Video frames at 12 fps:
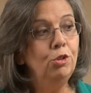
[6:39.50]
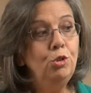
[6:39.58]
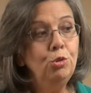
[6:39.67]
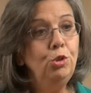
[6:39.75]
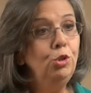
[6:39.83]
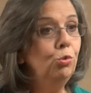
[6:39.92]

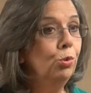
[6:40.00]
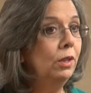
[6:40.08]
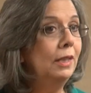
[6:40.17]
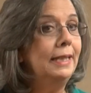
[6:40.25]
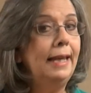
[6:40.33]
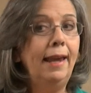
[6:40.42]
Do you
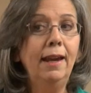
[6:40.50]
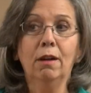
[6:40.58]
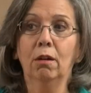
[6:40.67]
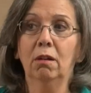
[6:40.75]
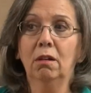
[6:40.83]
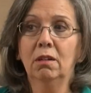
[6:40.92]
really care?
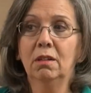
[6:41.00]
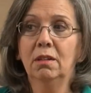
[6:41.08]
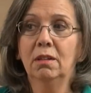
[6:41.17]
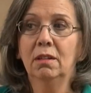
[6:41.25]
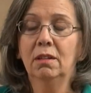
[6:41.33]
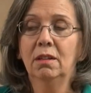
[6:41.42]

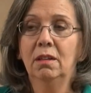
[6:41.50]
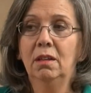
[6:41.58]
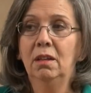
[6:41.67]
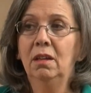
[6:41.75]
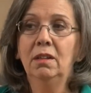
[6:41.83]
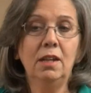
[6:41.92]

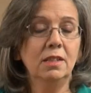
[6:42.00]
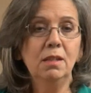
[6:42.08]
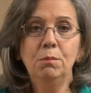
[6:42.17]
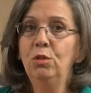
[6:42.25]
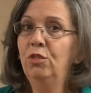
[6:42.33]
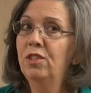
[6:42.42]
Does
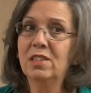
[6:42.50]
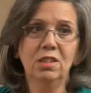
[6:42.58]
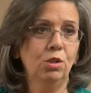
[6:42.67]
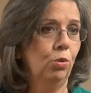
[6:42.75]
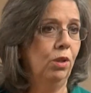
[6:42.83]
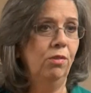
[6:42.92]
it move the
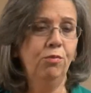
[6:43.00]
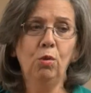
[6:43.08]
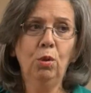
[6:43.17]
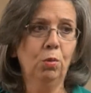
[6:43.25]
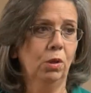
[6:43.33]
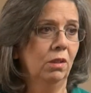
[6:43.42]
story
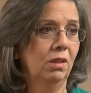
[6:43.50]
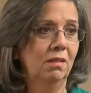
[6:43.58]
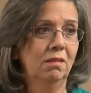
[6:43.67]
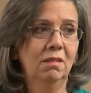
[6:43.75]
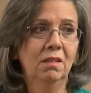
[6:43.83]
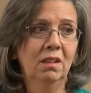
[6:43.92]
forward?
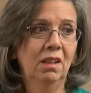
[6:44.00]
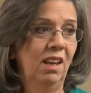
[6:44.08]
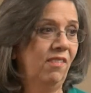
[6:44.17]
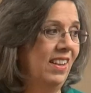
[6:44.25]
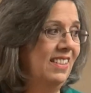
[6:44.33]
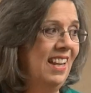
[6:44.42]

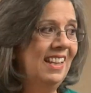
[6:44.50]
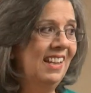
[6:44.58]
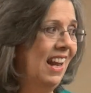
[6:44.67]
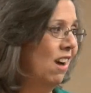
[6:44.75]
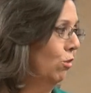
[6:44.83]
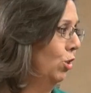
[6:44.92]
If I take it
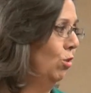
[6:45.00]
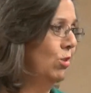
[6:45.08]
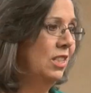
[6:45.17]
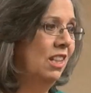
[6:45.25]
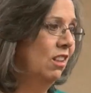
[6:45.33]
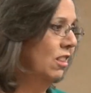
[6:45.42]
out, do you
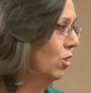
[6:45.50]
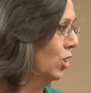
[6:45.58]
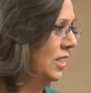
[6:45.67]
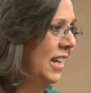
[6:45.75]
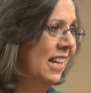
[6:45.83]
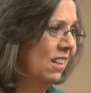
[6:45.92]
still
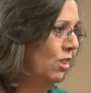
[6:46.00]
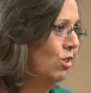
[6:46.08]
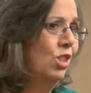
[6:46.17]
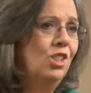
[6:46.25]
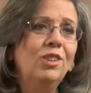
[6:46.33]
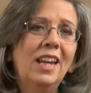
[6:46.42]
understand? Do you
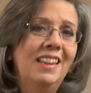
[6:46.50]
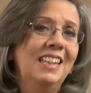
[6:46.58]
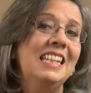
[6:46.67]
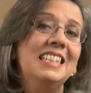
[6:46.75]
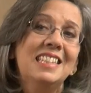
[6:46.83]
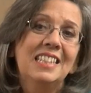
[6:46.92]
still get
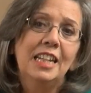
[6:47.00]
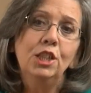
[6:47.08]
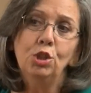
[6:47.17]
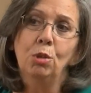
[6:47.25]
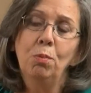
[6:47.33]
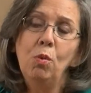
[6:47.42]
the
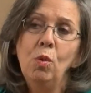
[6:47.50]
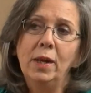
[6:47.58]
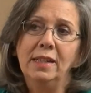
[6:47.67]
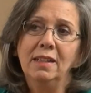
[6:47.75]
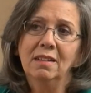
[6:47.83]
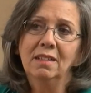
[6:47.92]
essential point?